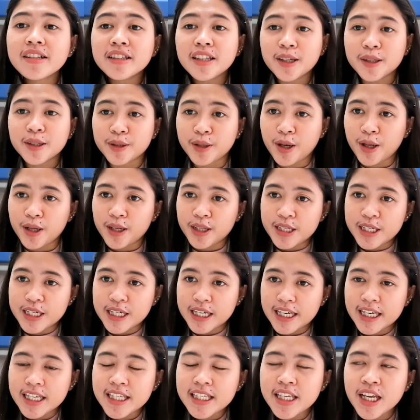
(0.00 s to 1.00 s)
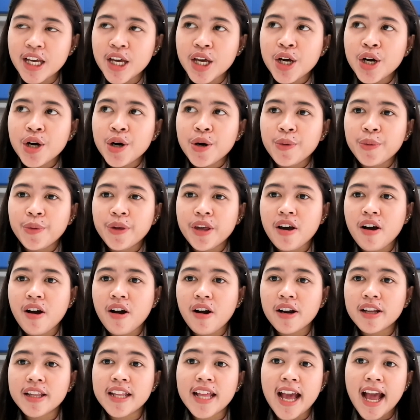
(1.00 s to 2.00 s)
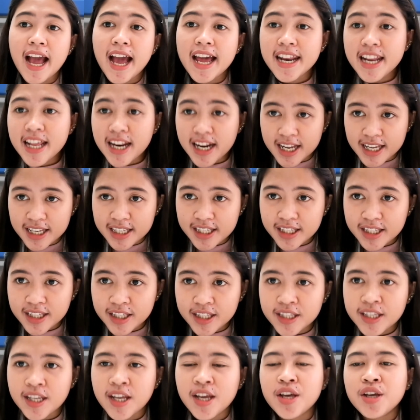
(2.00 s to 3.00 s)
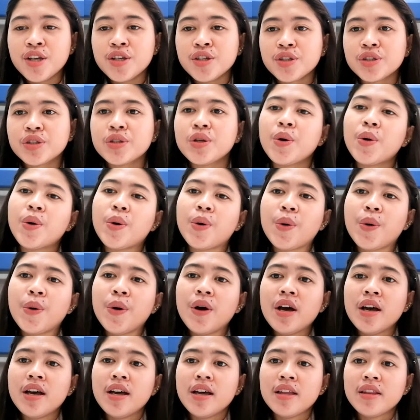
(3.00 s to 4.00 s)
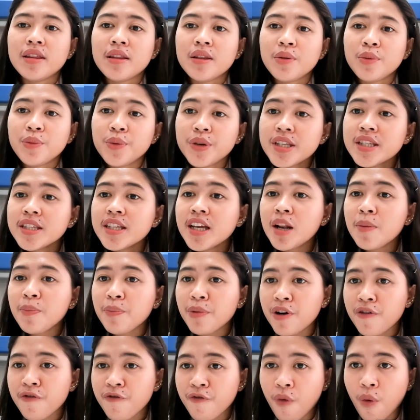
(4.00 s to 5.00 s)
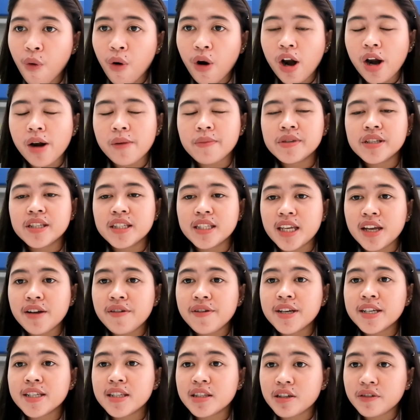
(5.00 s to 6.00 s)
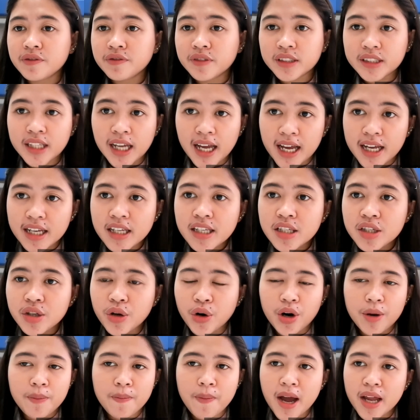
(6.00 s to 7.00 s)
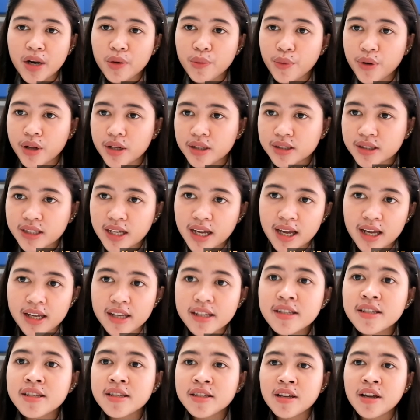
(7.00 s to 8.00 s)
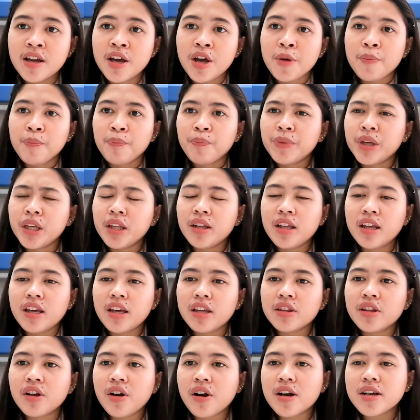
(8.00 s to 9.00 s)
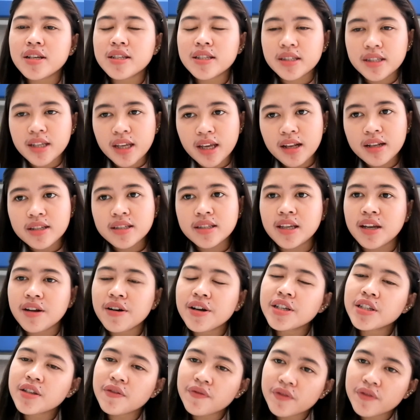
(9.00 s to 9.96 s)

technologists. We are the analysts. So we still perform series of tests or manual tests, meaning there are still series